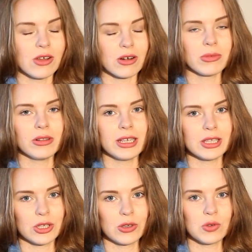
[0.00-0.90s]
normal,
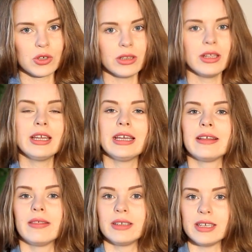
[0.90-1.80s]
it's usual.
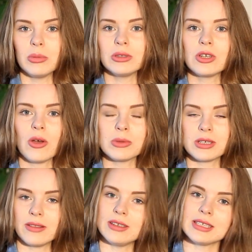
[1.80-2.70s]
The double tops
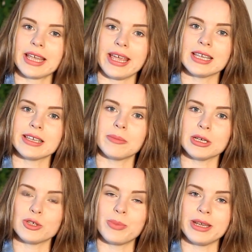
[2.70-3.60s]
in this case are
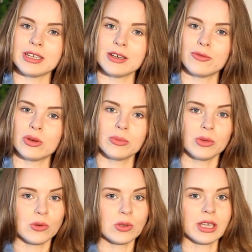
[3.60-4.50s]
much better for the
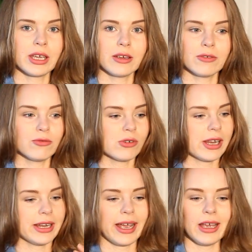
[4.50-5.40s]
music, for
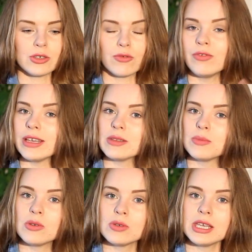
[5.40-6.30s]
any kind of fast
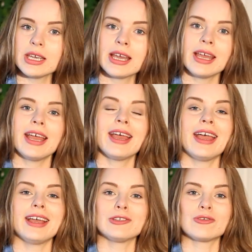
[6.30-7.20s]
music,
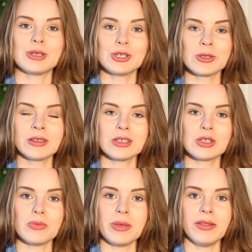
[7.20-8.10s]
and traditional
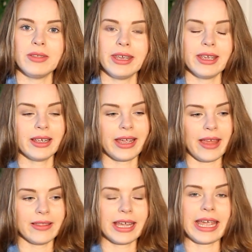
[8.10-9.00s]
instrument, they
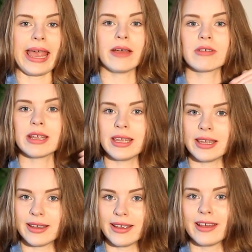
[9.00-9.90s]
can
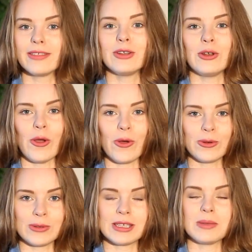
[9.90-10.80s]
carry the
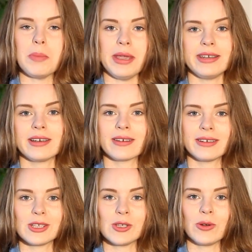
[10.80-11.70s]
notes
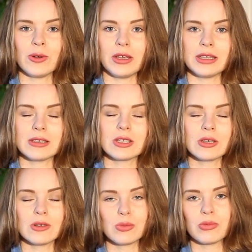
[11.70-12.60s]
better, so it
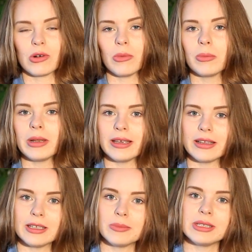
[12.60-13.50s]
suits probably a
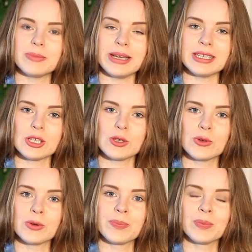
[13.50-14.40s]
little bit better
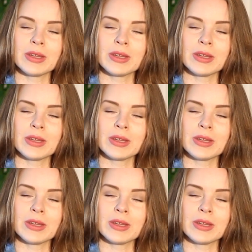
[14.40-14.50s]
to